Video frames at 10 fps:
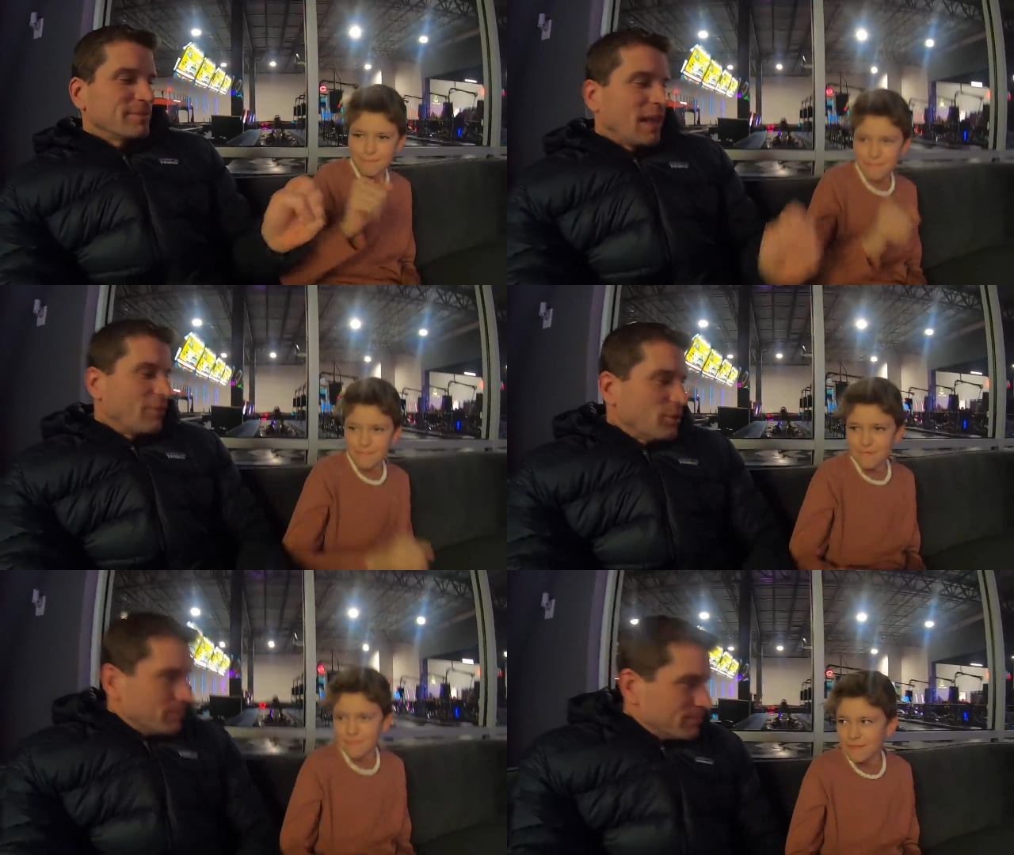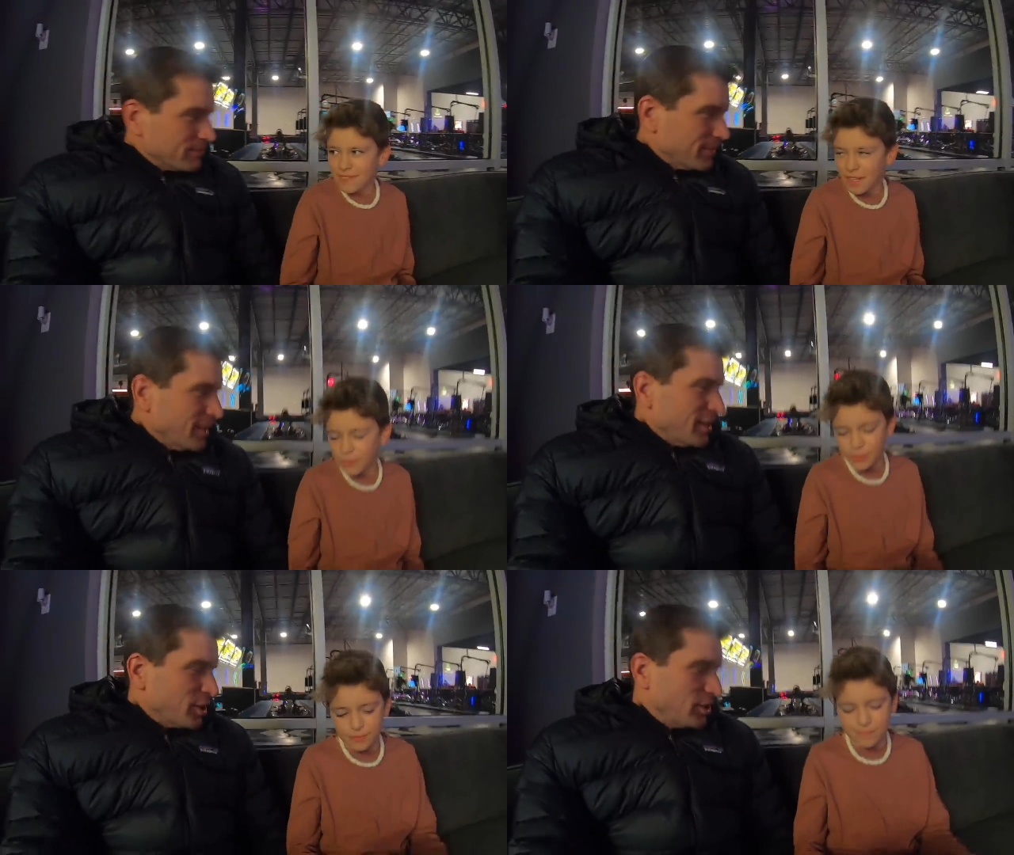Speaker 1: Love you.
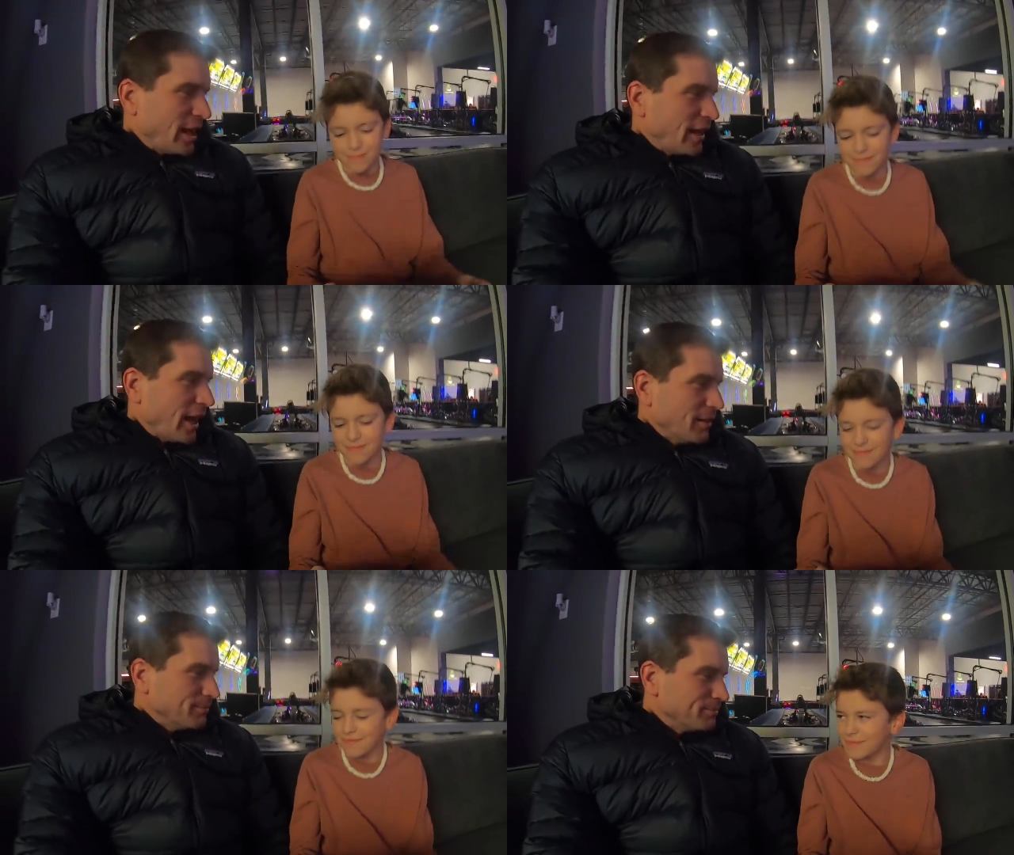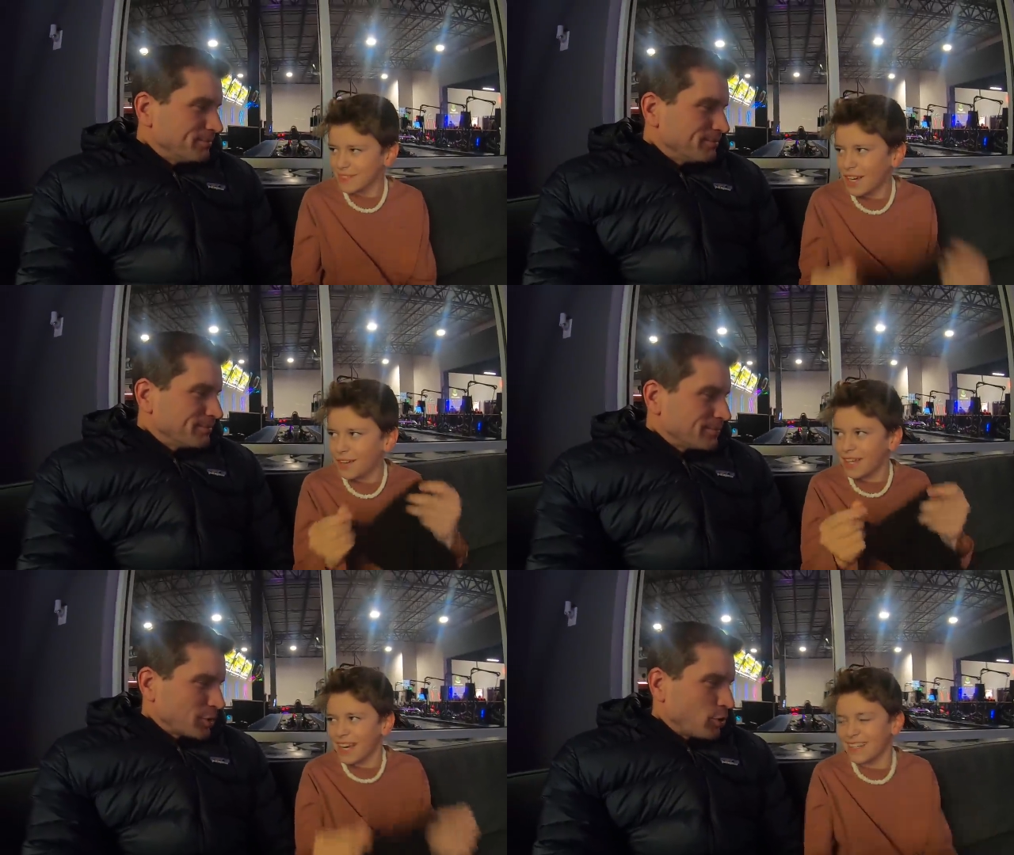Good date night?
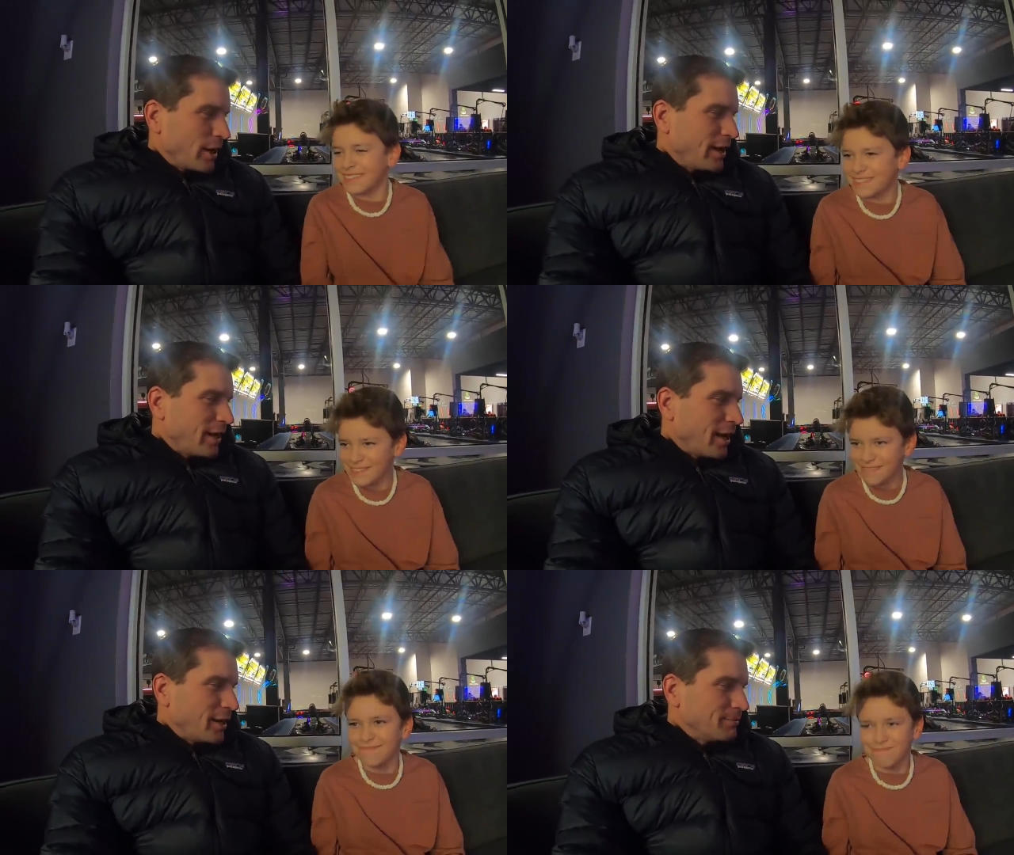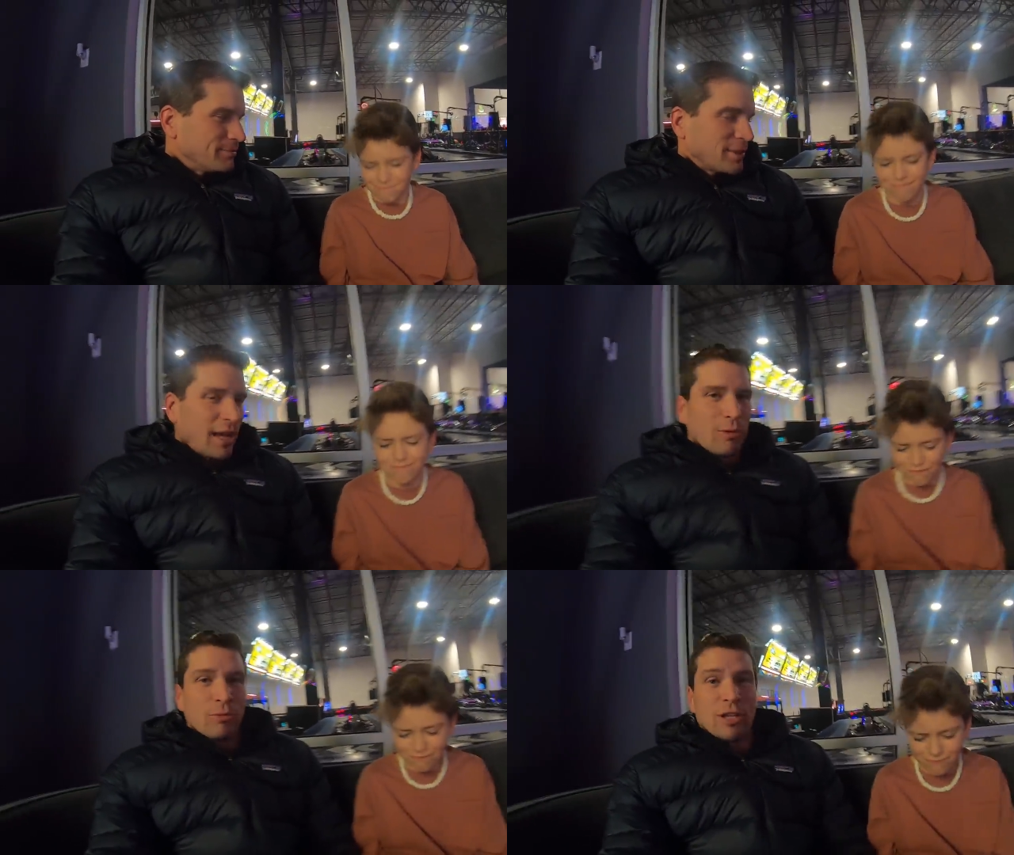Oh yeah. a great day tonight.
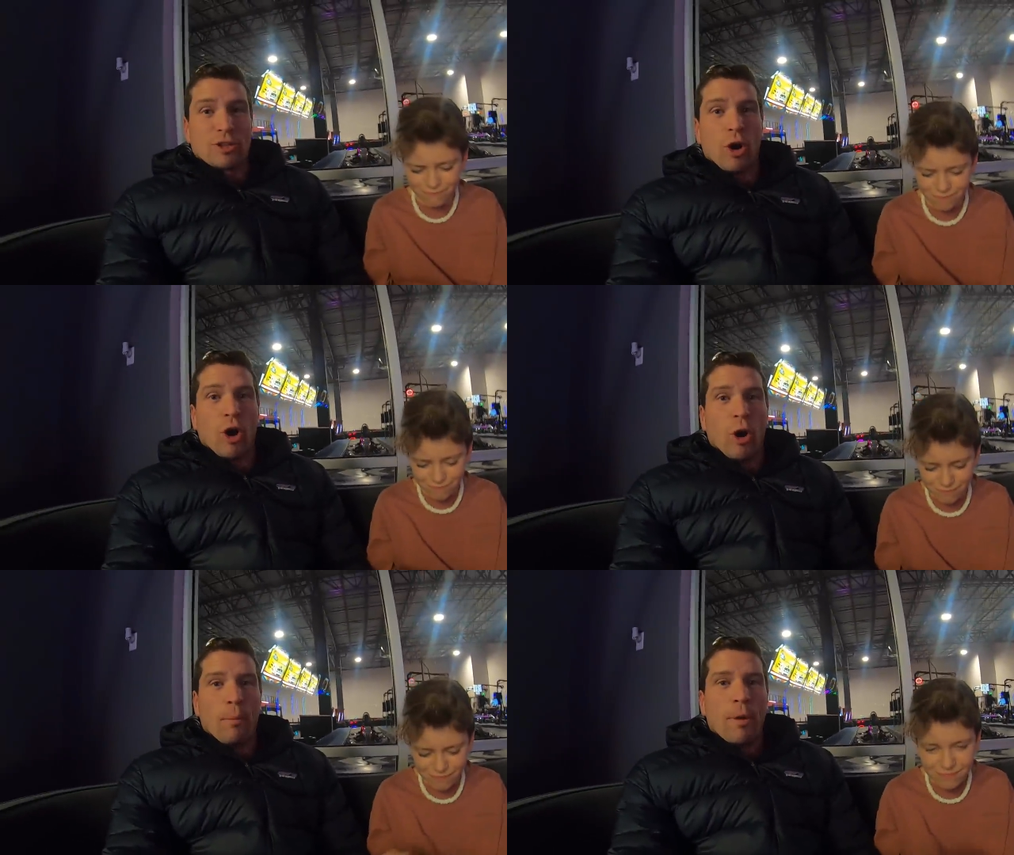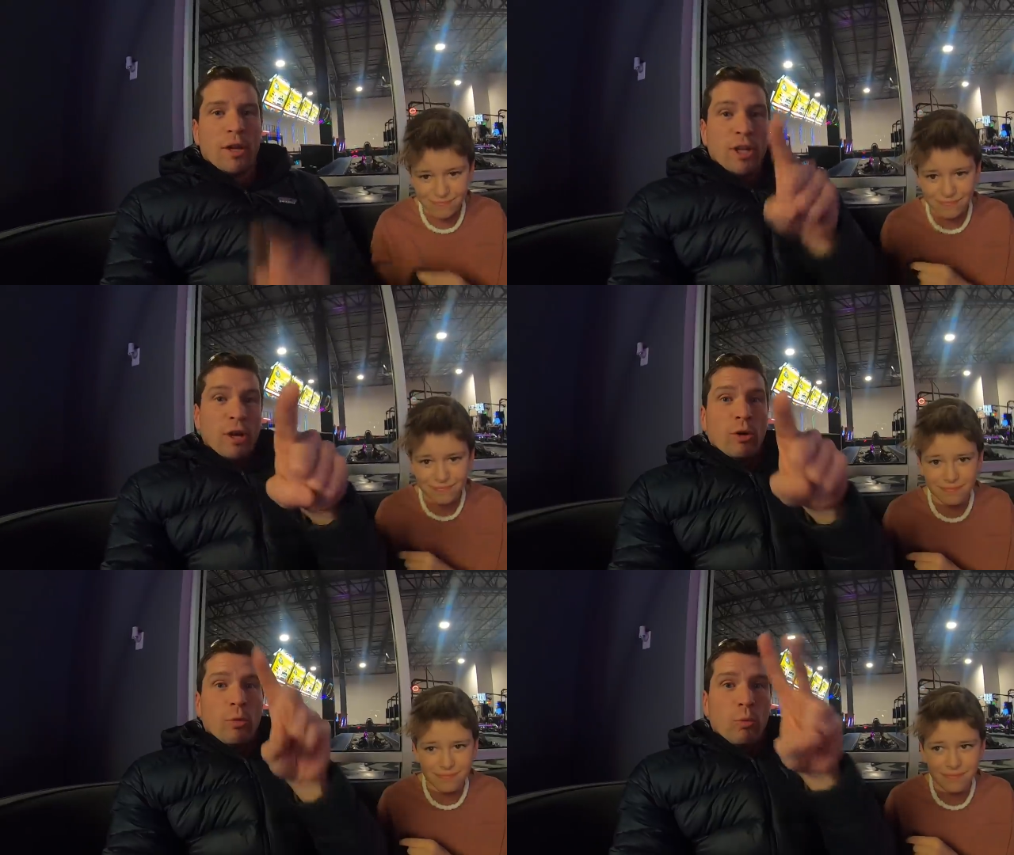Okay, let's go home.
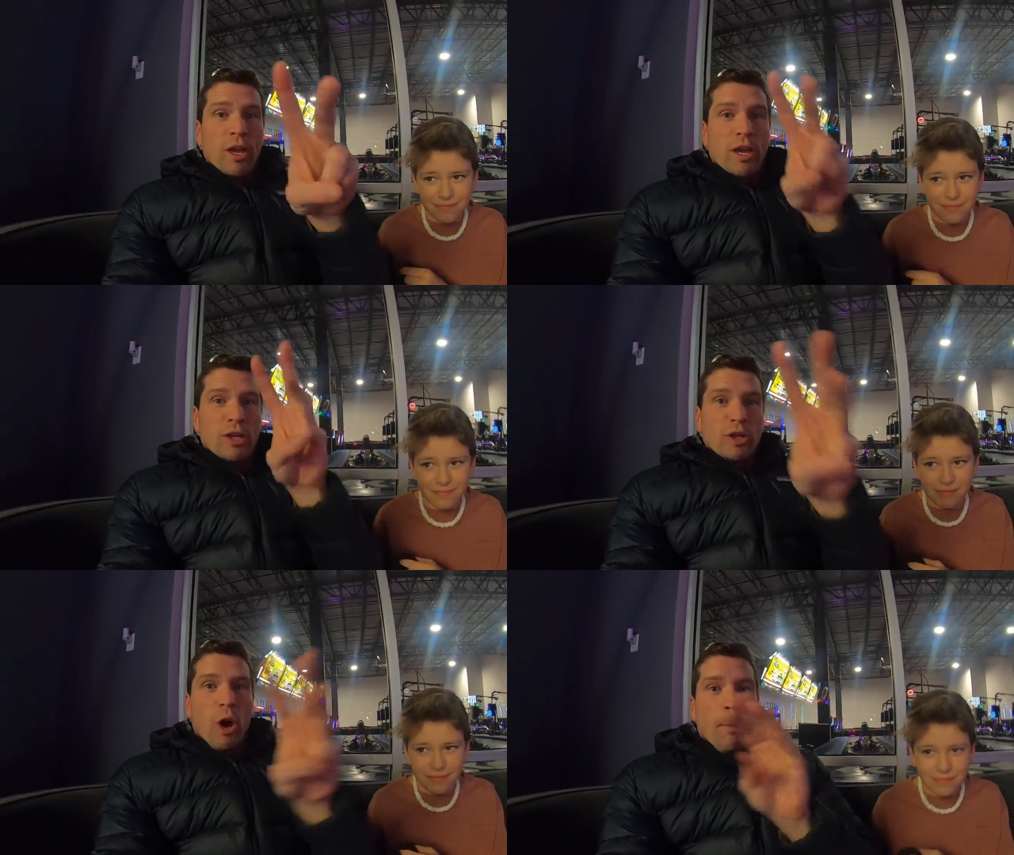Here we